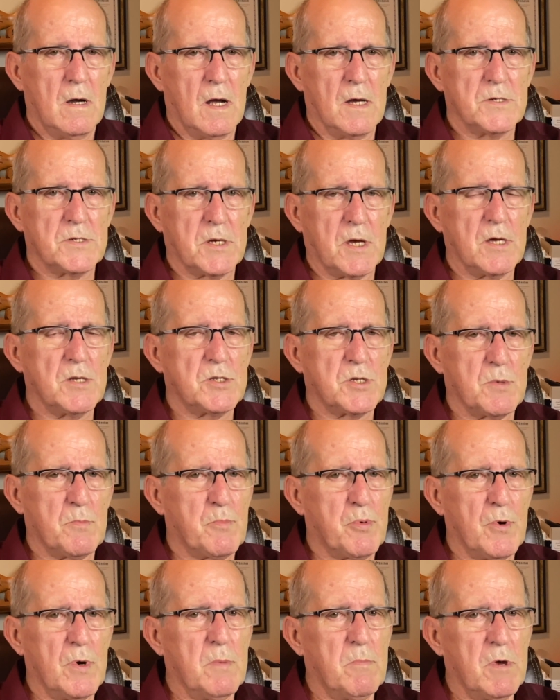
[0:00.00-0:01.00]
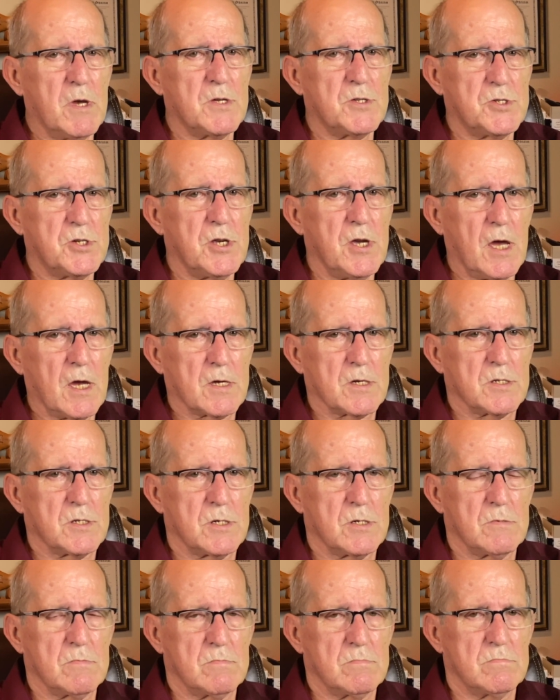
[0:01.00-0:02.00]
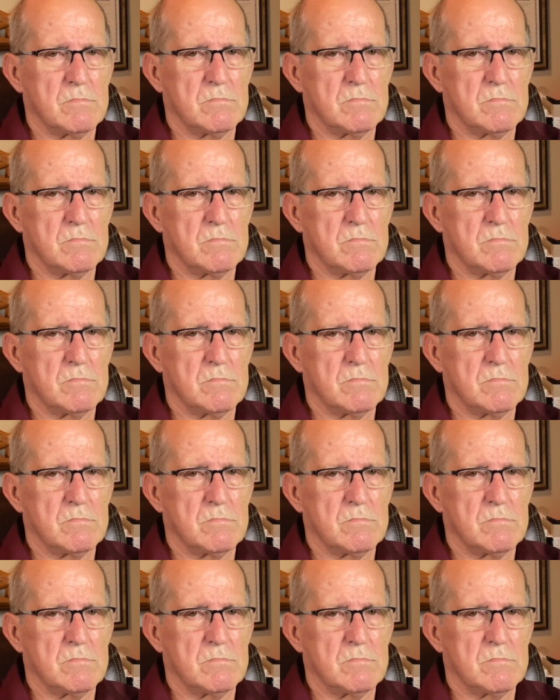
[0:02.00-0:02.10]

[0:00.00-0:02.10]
I signed some pretty big checks.